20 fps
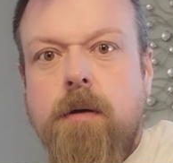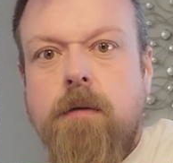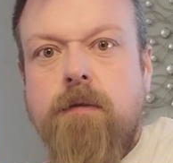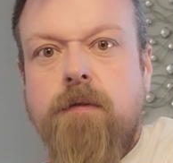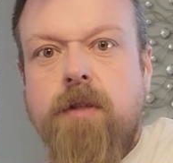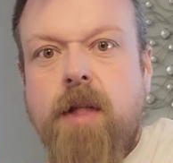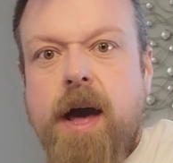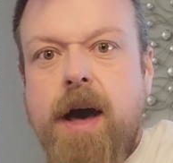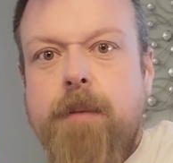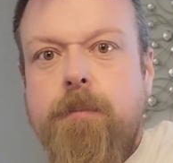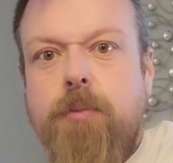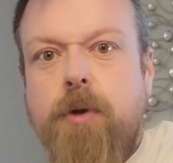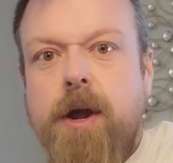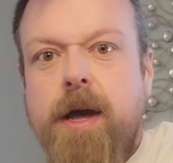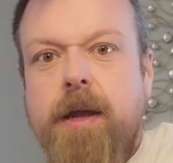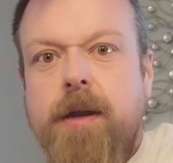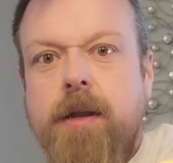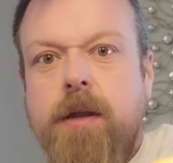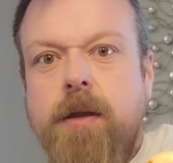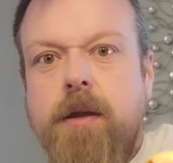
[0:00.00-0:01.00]

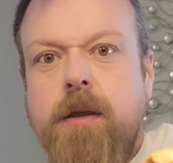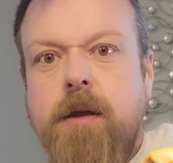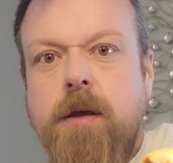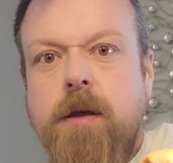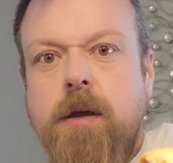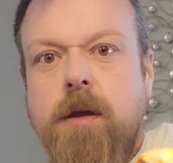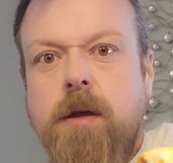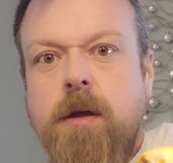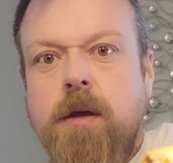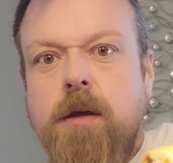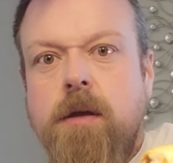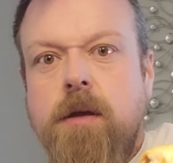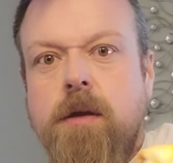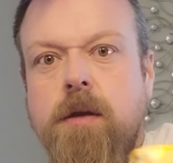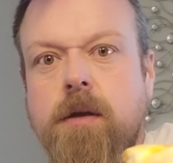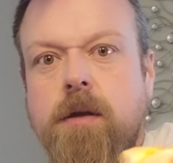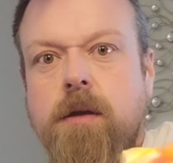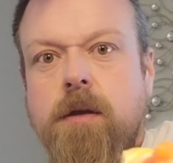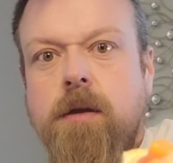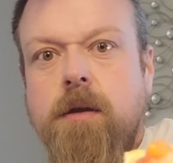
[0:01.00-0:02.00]
flatbread,
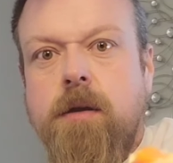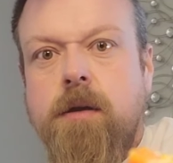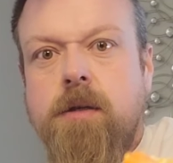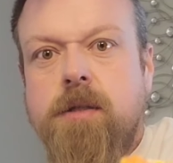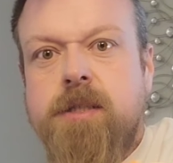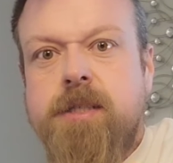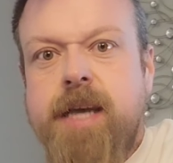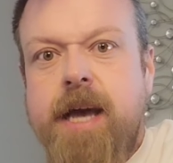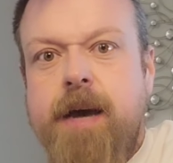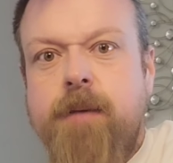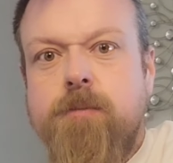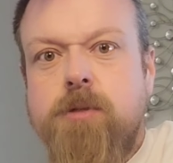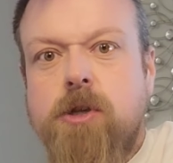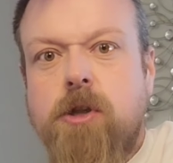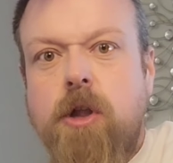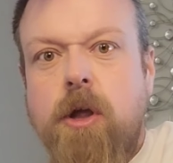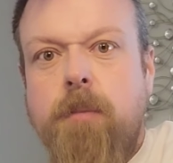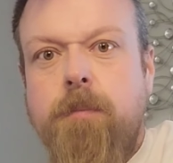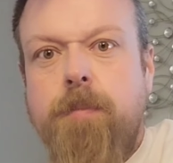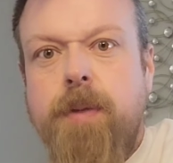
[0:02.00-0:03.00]
Sam's
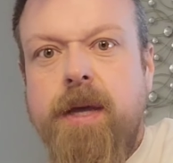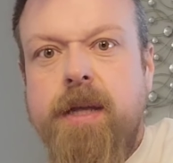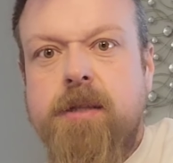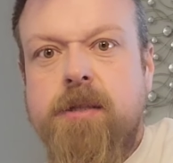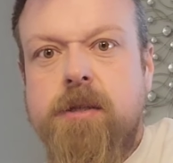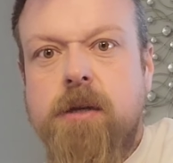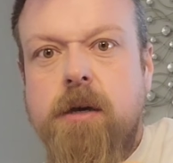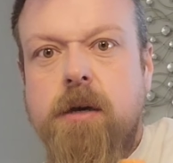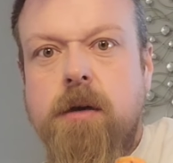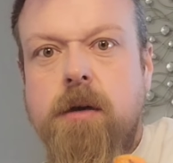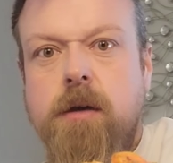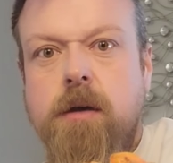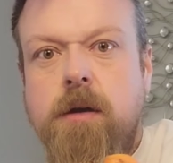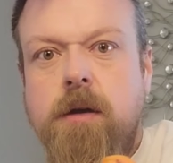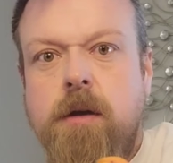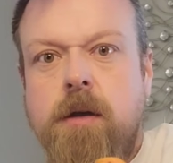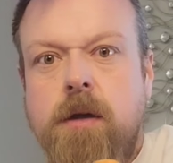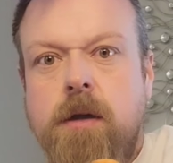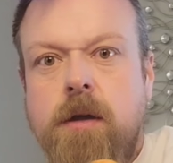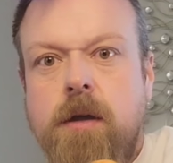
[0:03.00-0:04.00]
Club pizza.
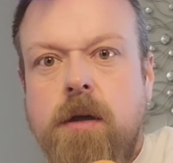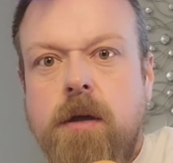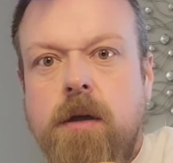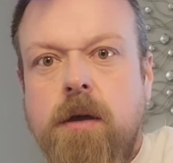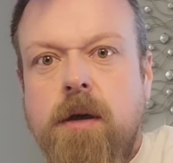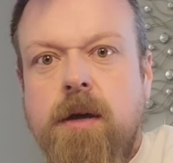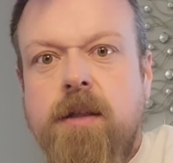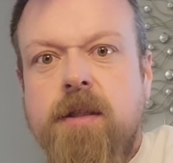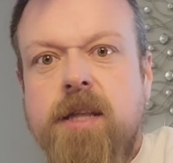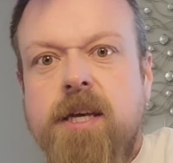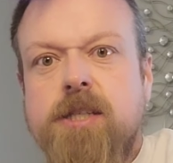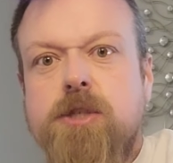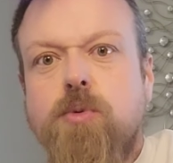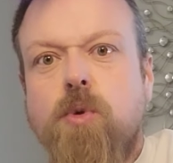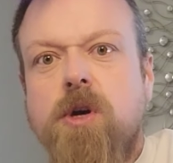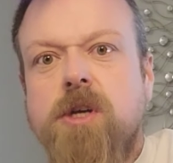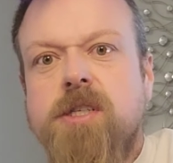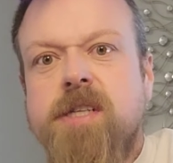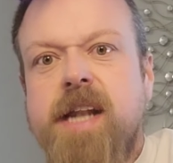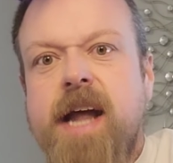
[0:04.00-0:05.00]
This
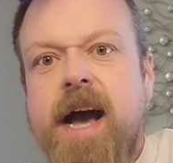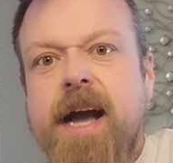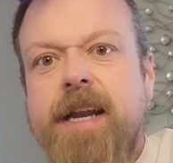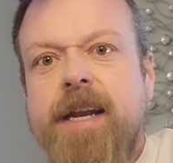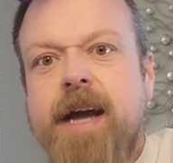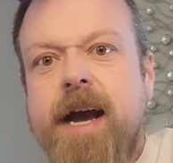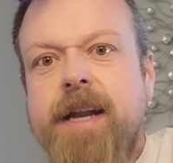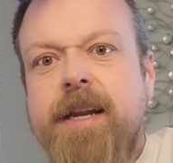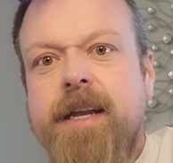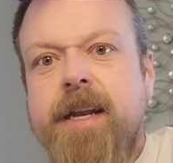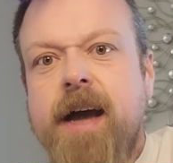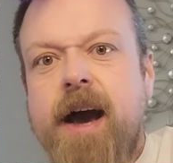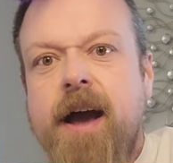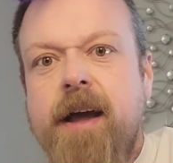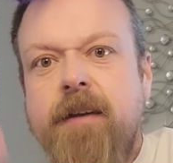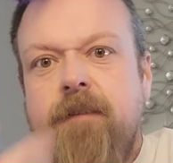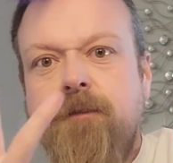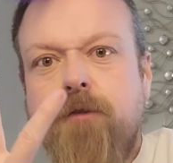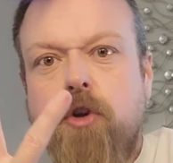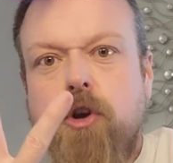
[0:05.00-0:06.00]
was
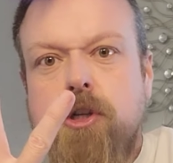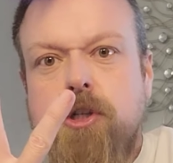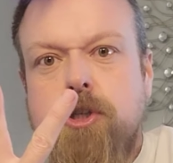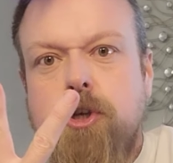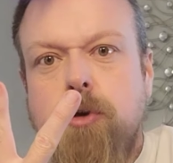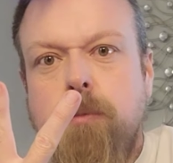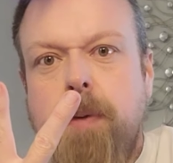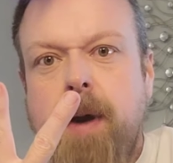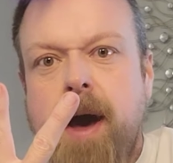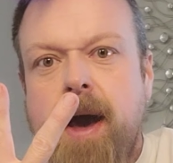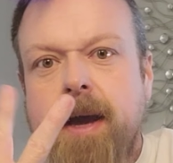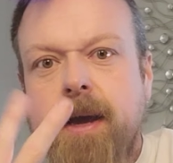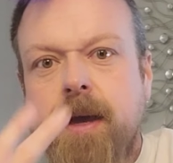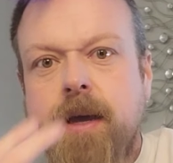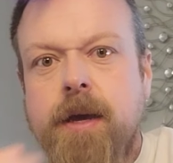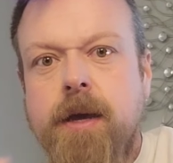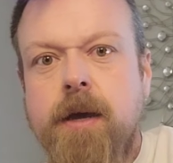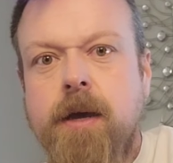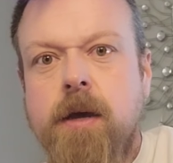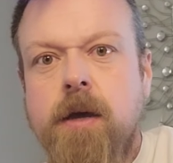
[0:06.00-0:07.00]
$9.99 for a two-pack,
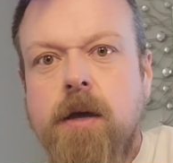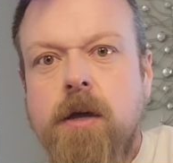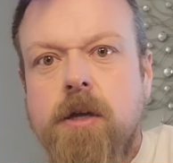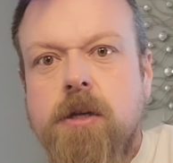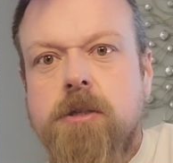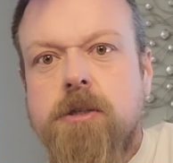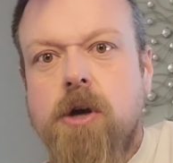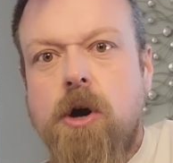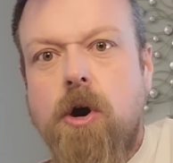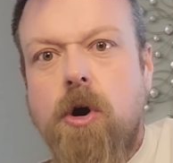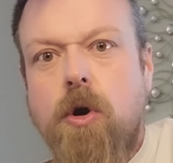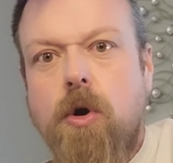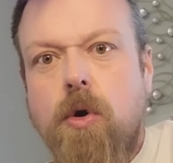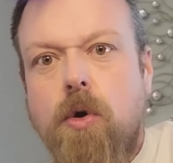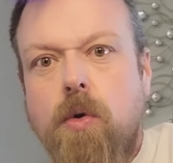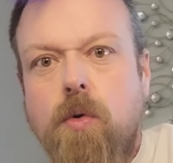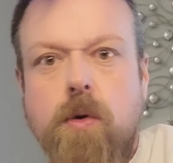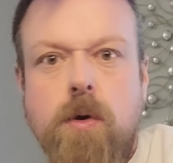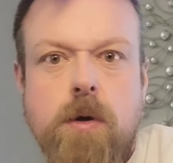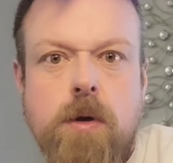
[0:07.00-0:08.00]

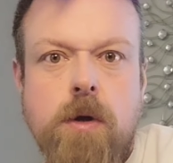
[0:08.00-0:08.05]
so